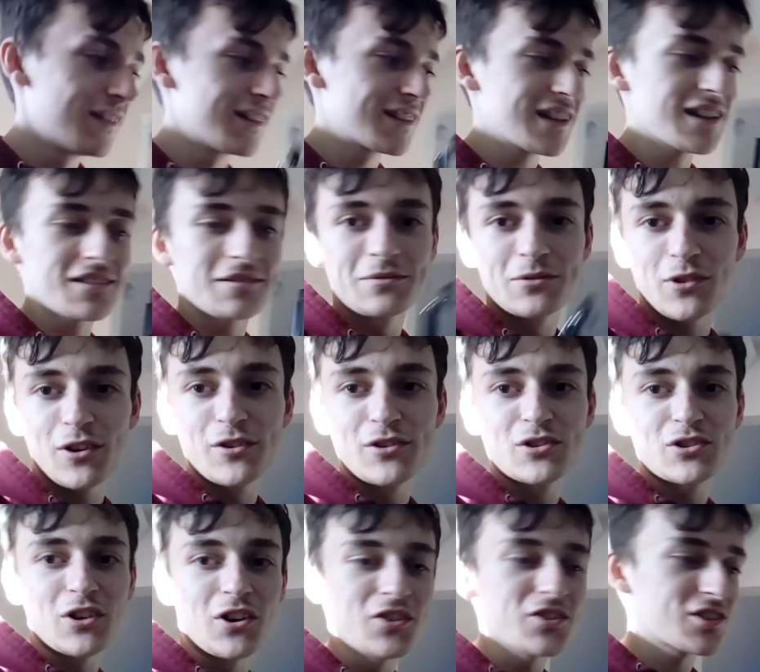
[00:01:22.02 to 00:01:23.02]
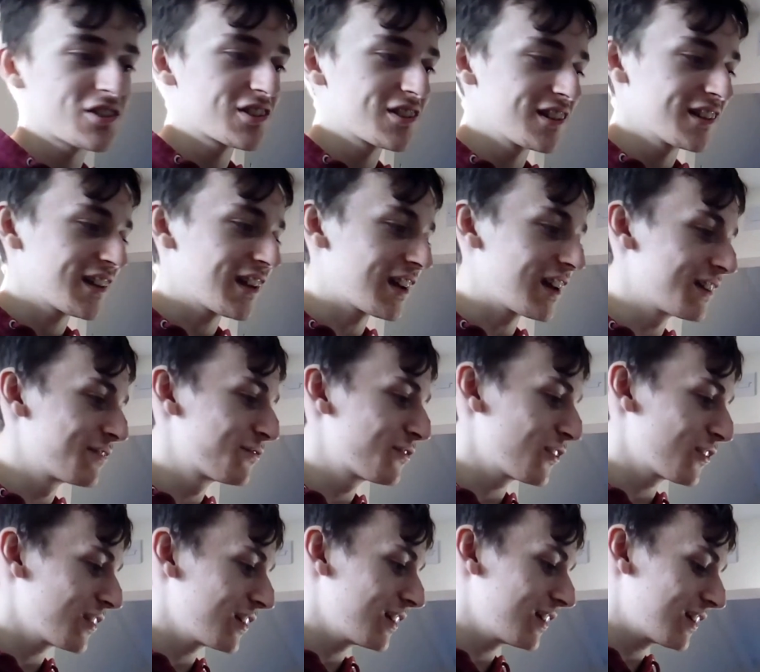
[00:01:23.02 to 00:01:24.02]
let's get some drone shots. Can I
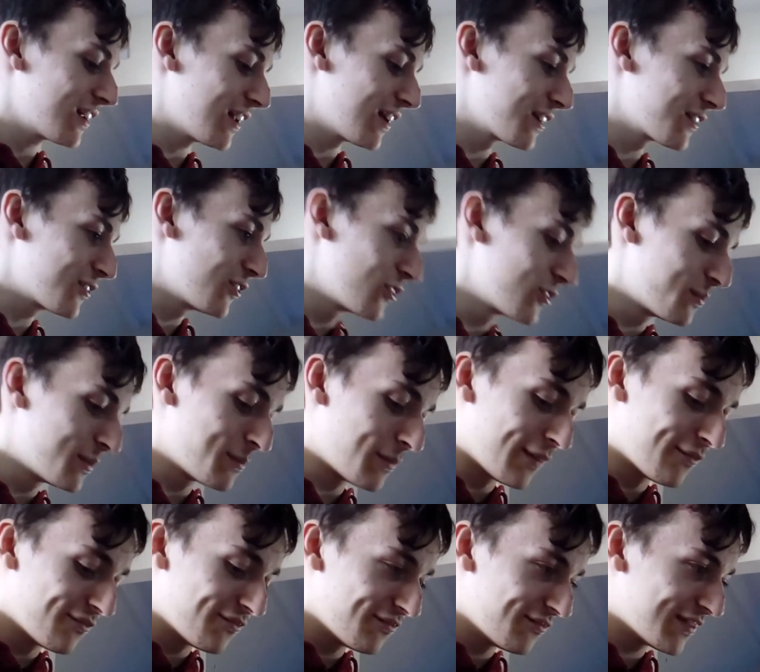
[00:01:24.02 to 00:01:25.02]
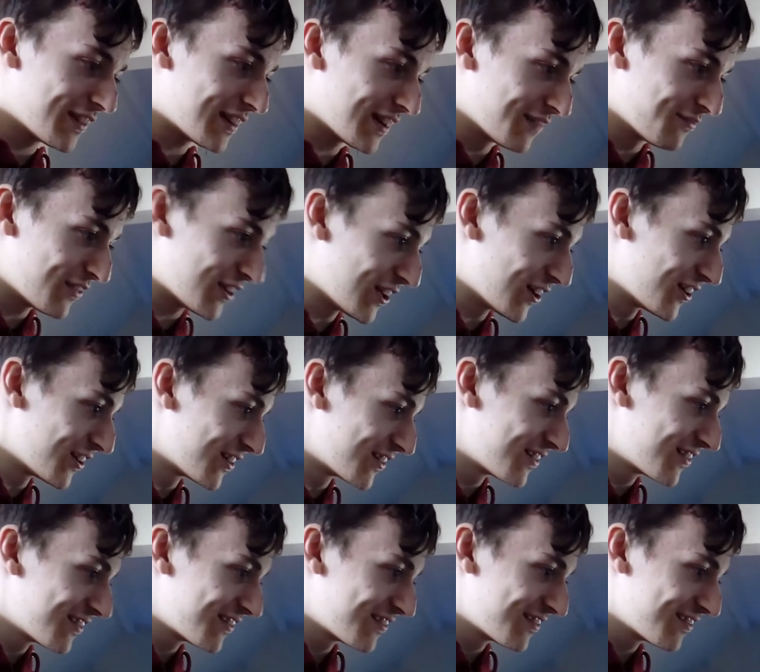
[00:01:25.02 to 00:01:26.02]
include them in my video?
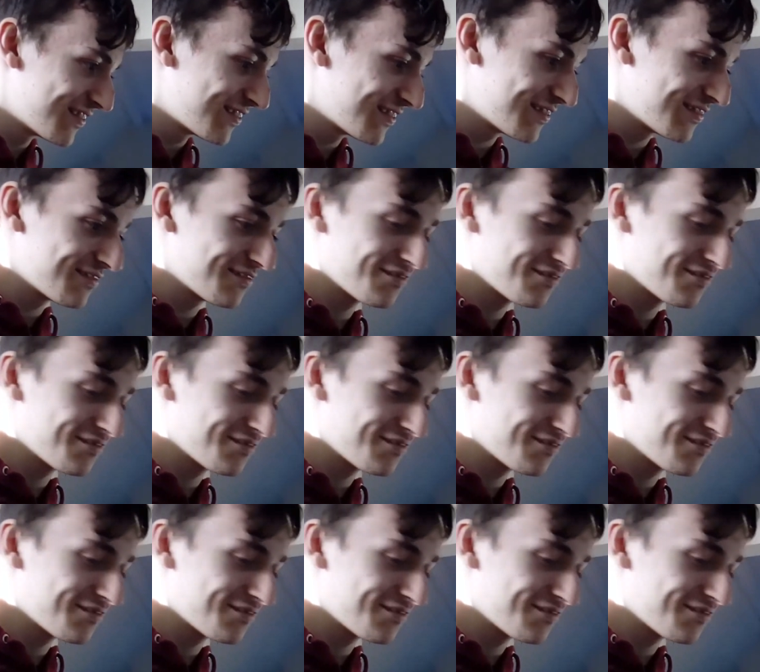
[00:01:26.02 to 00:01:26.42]
Sure.